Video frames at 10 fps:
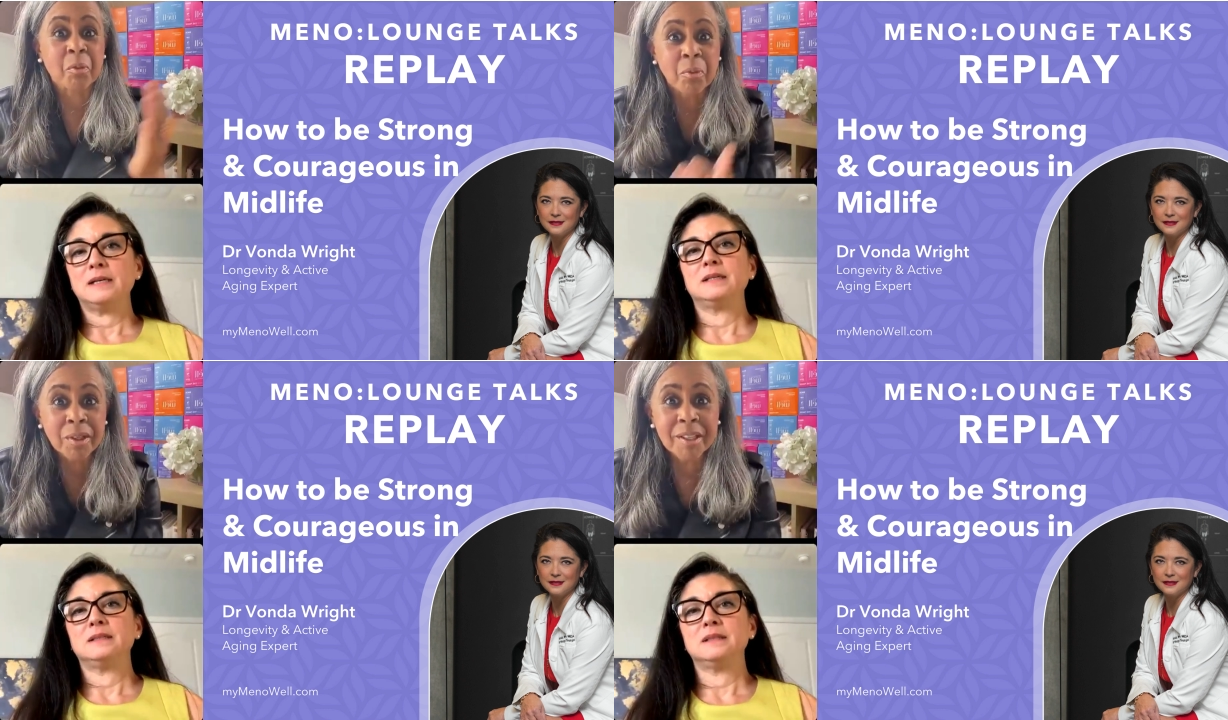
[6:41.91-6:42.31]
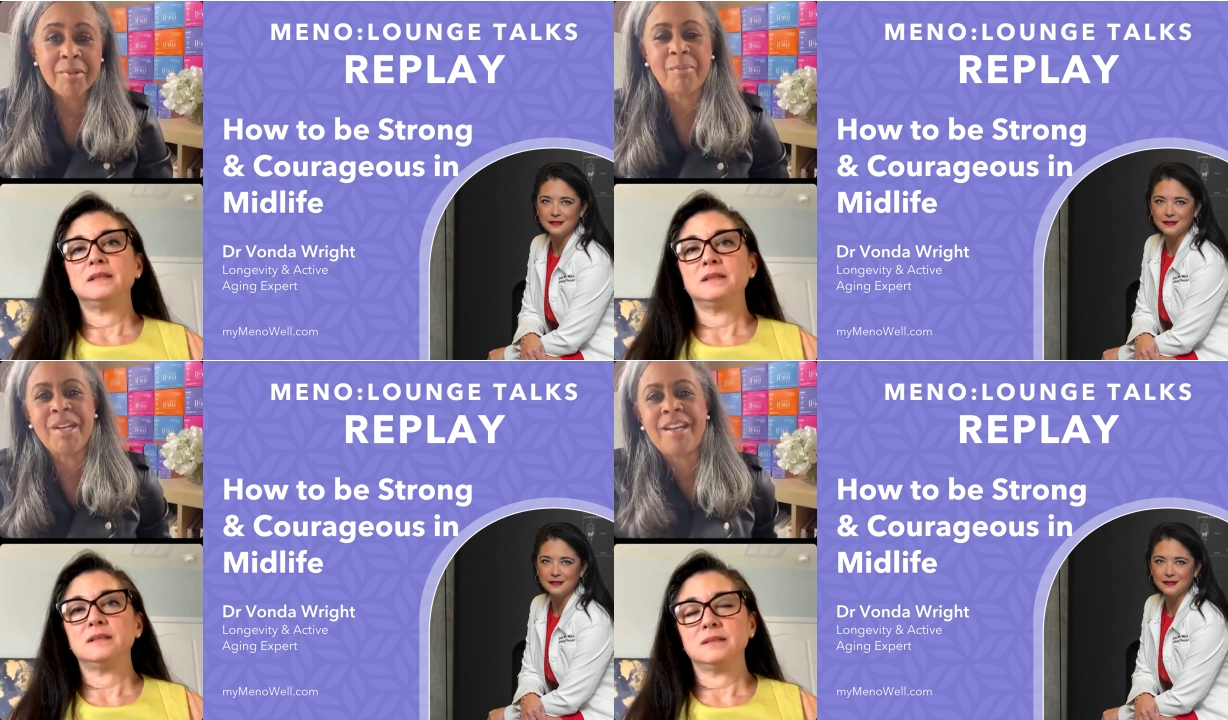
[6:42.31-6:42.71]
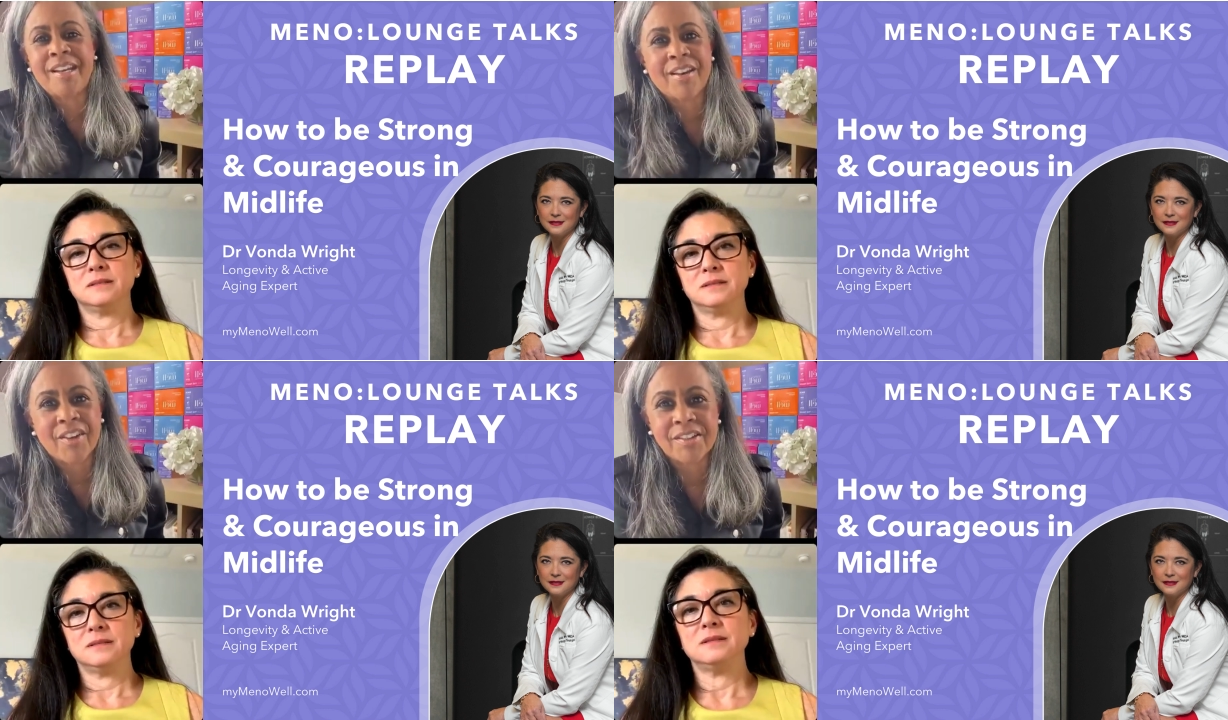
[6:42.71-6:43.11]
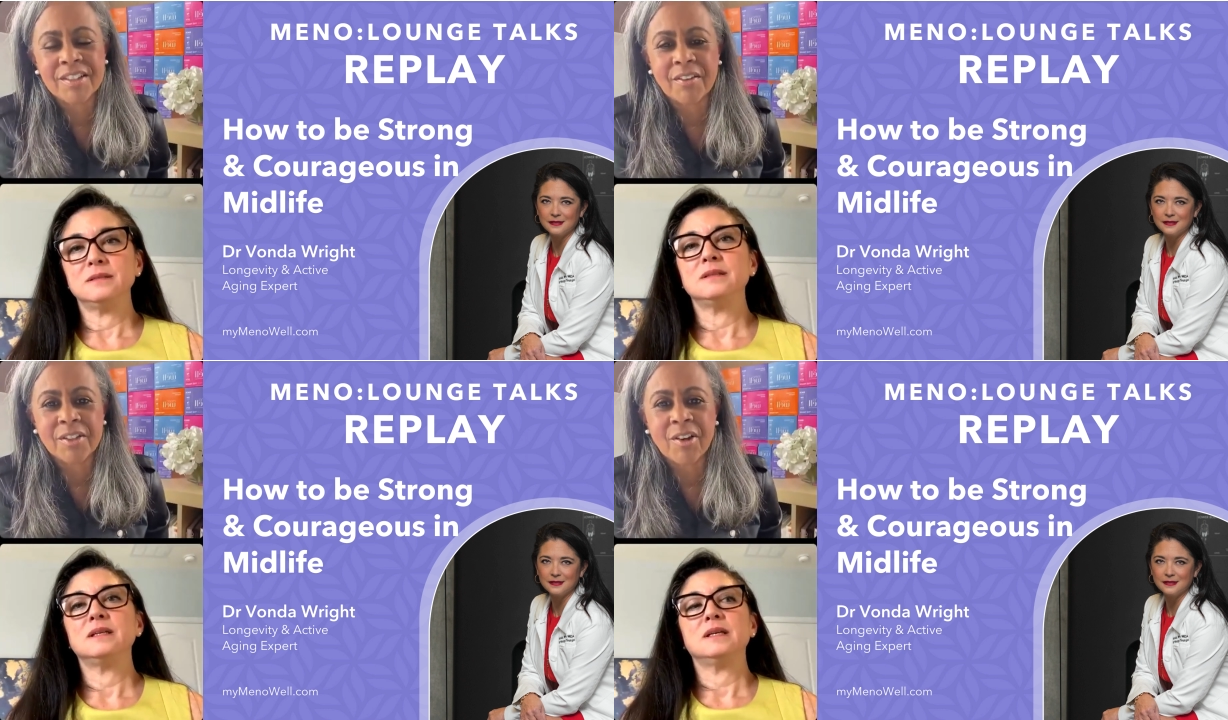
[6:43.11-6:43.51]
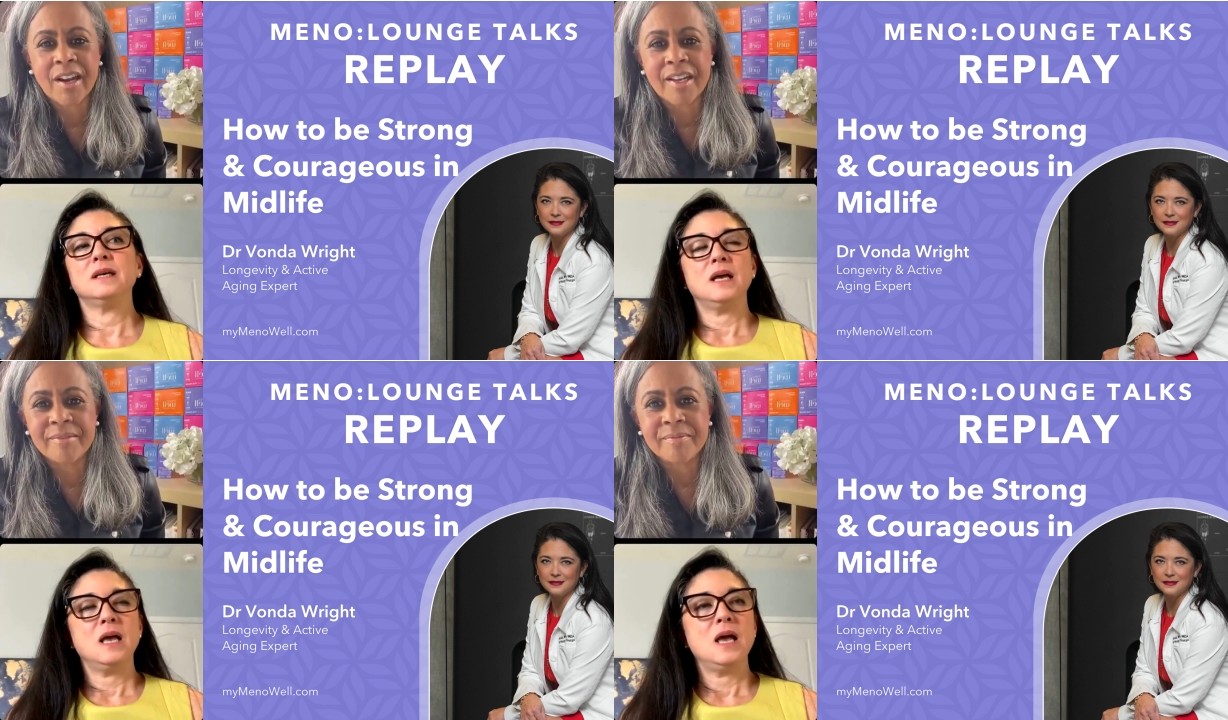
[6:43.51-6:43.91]
Speaker 1: really when we need to give ourselves
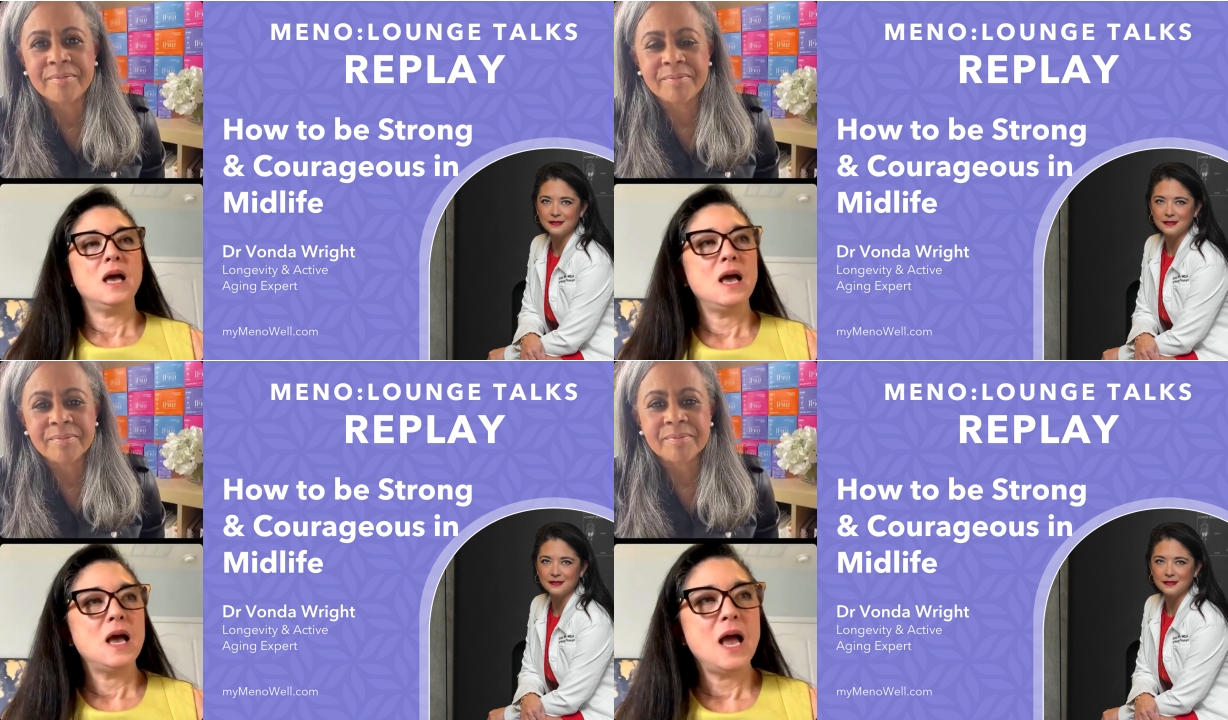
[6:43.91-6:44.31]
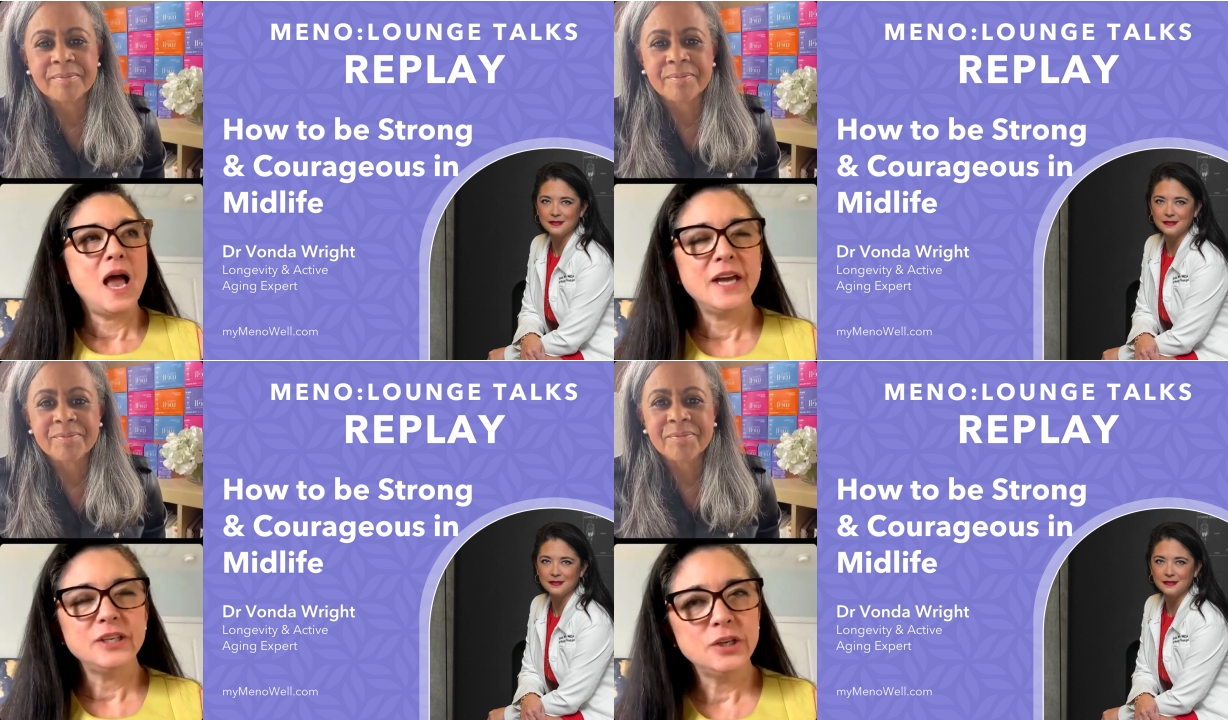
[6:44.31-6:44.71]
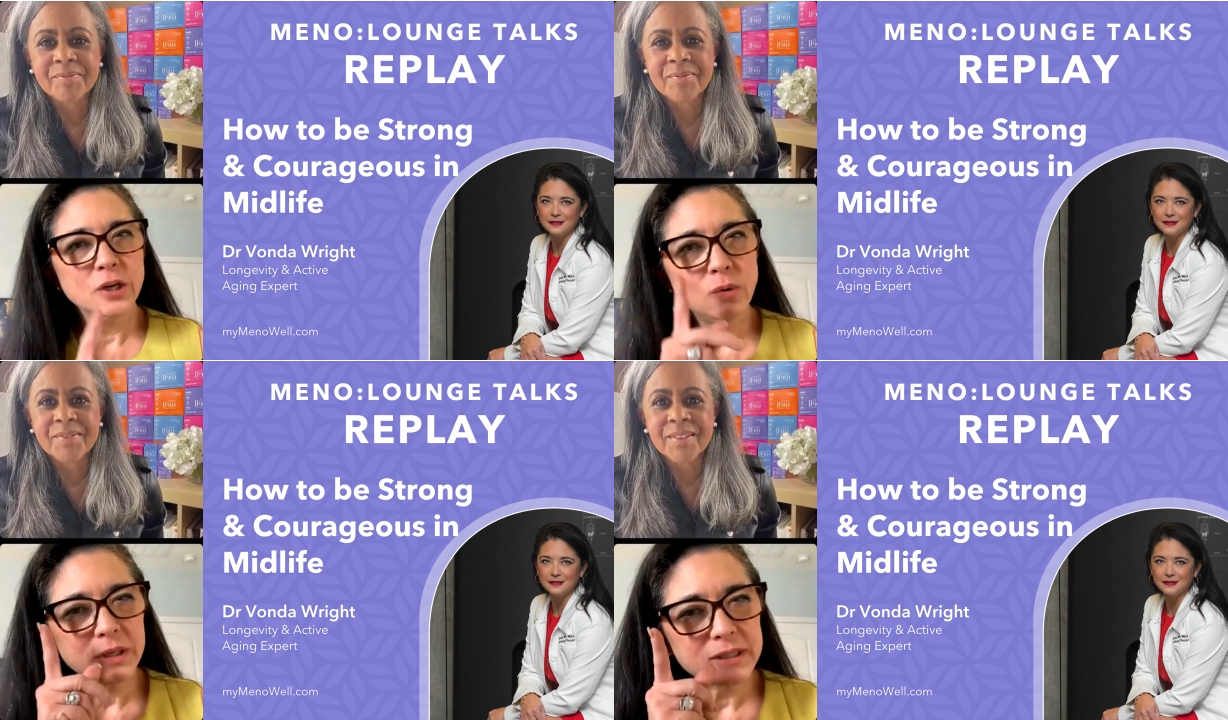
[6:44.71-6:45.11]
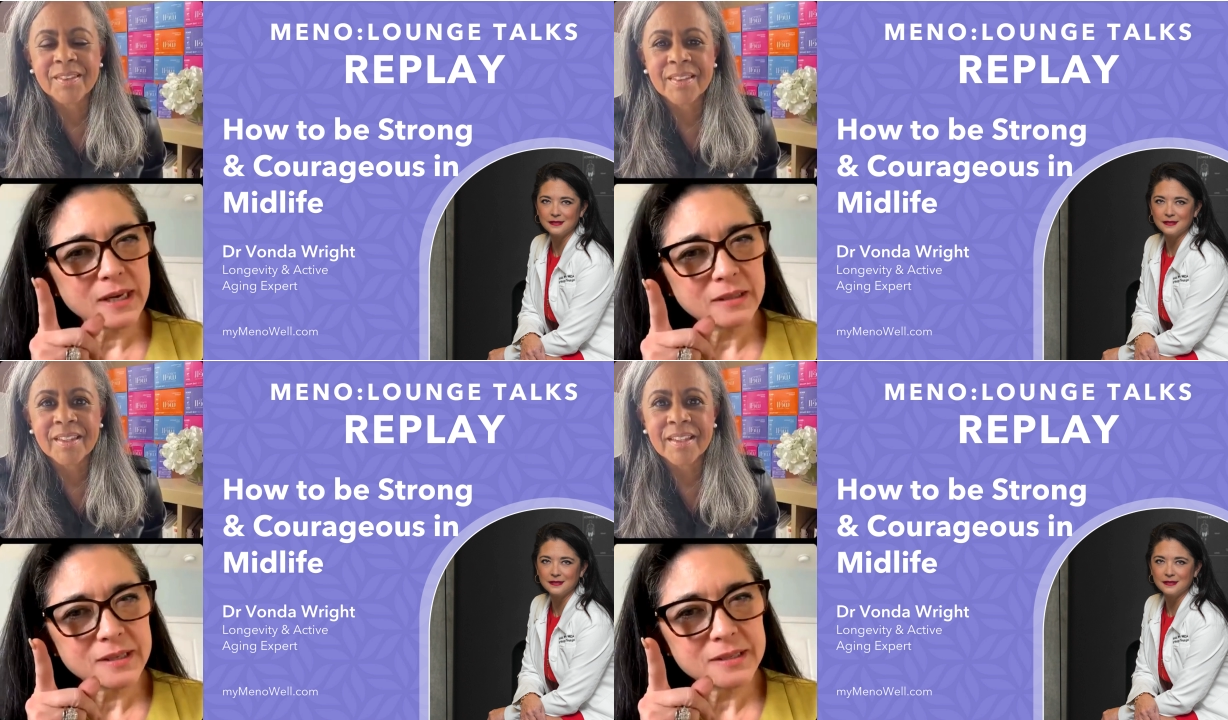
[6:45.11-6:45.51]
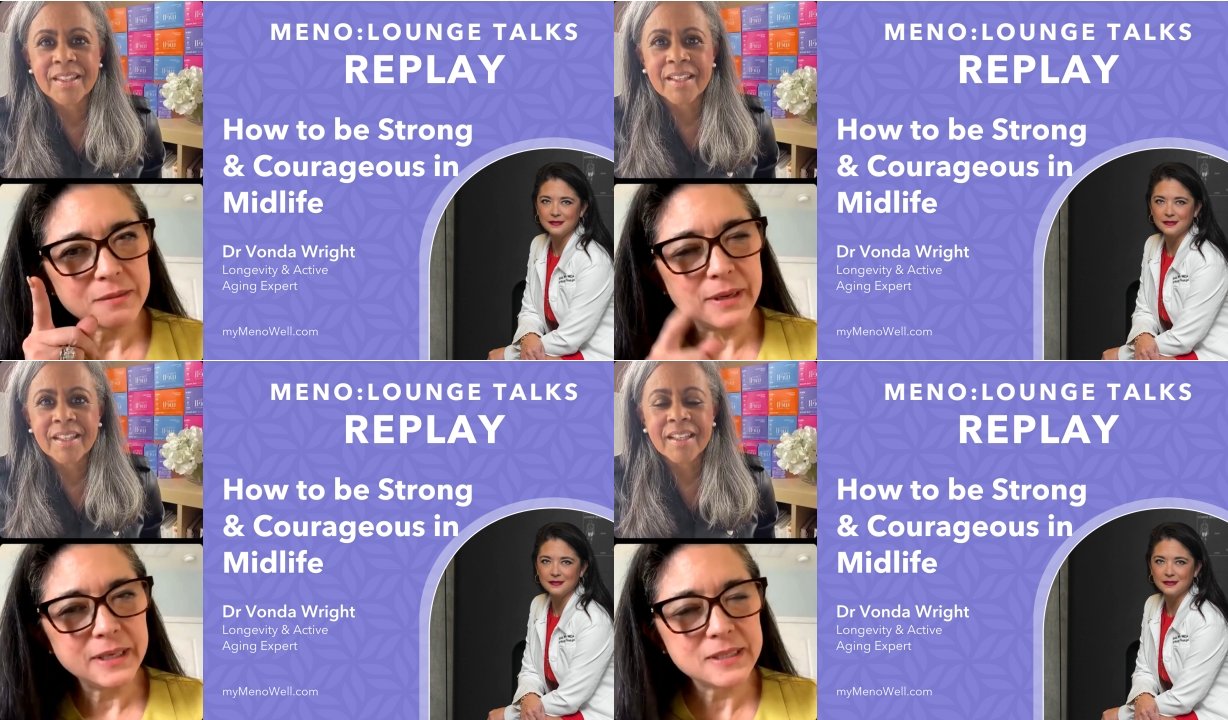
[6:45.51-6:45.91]
credit
Speaker 2: and you know what else
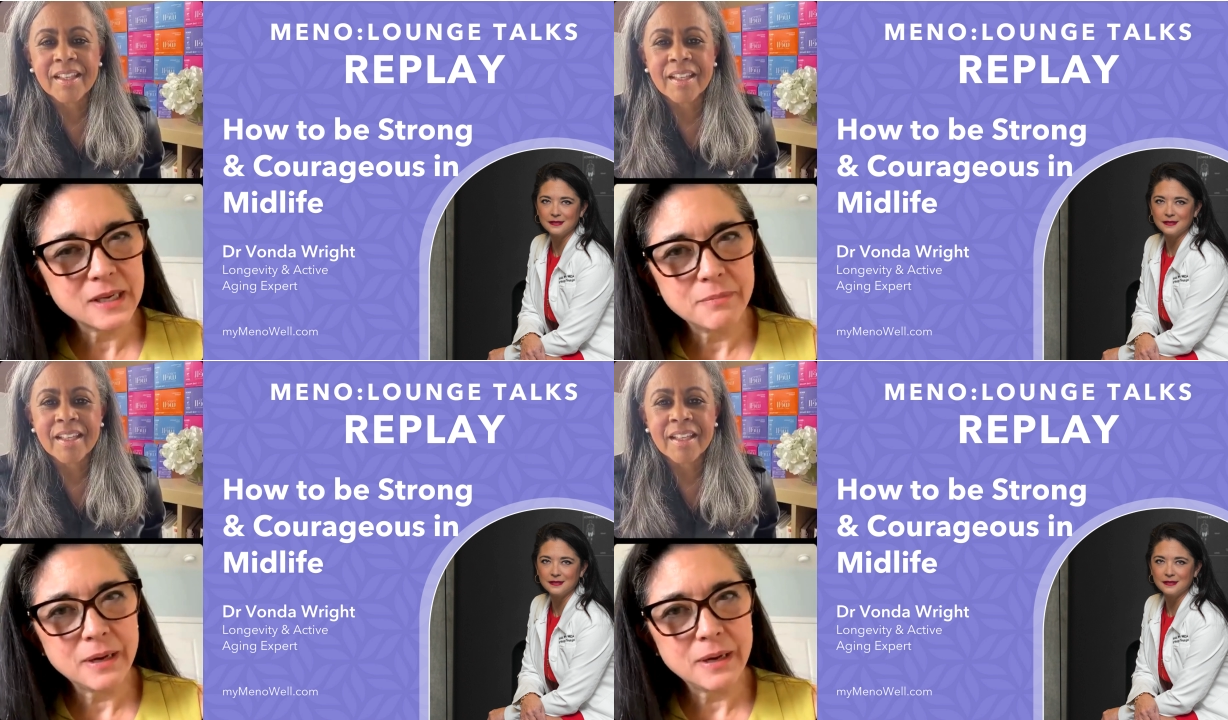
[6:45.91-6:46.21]
is amazing